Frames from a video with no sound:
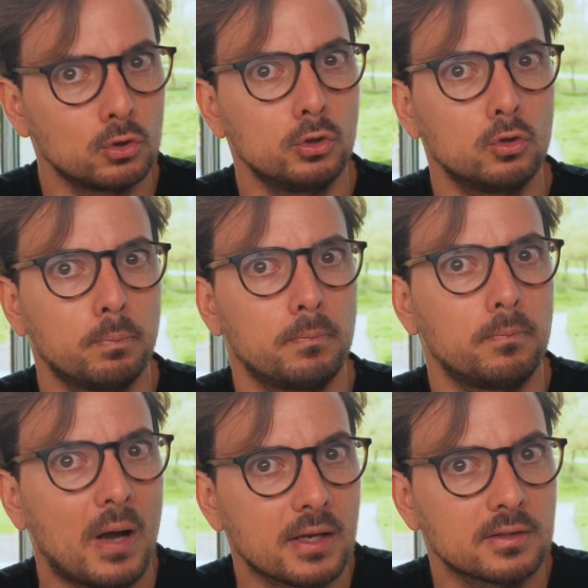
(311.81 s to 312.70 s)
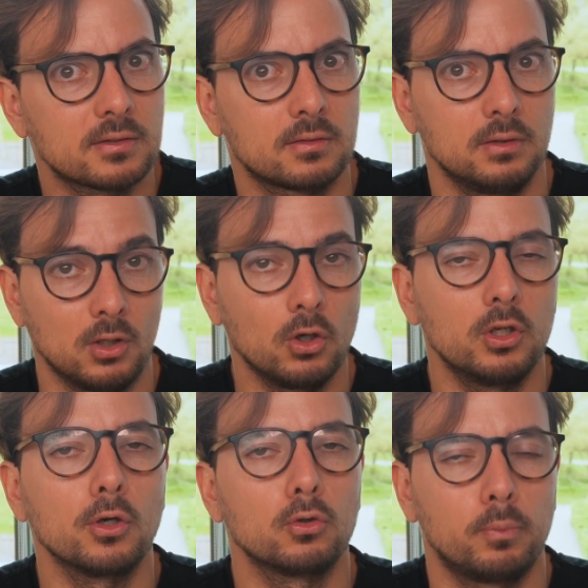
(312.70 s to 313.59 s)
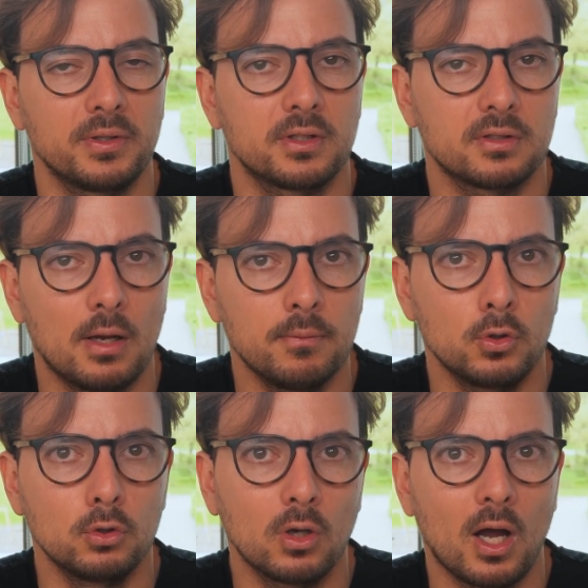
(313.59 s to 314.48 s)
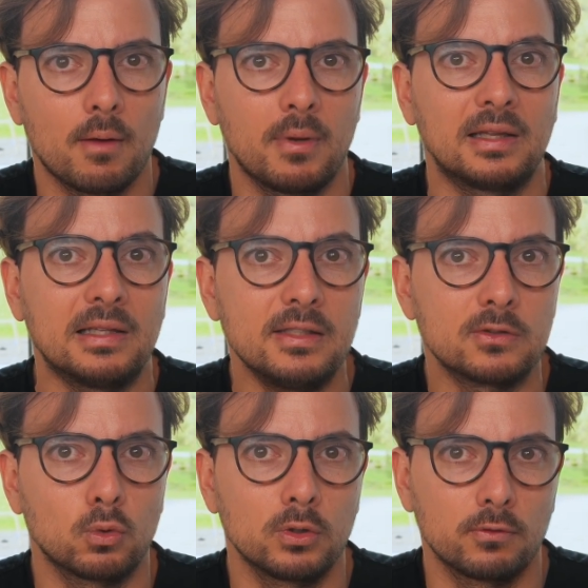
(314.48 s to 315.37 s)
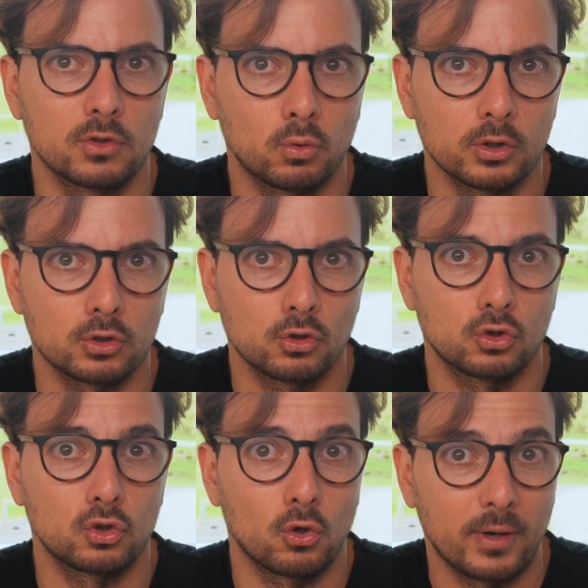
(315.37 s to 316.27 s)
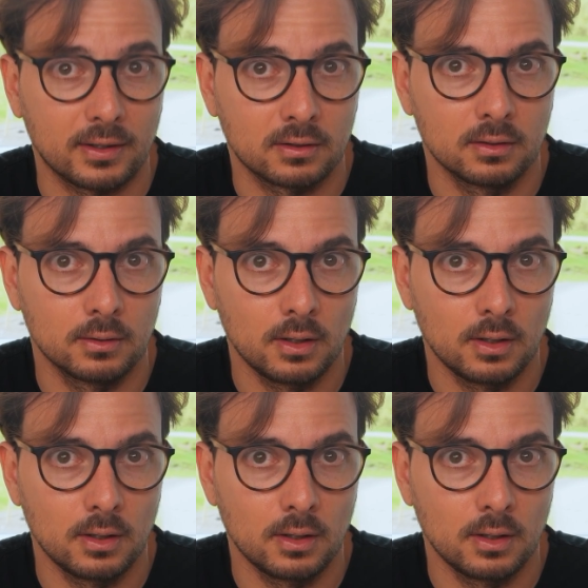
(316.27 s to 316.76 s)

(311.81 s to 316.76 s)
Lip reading: You need to pass, in order to pass the exam, you need to have at least 20 of these questions correct.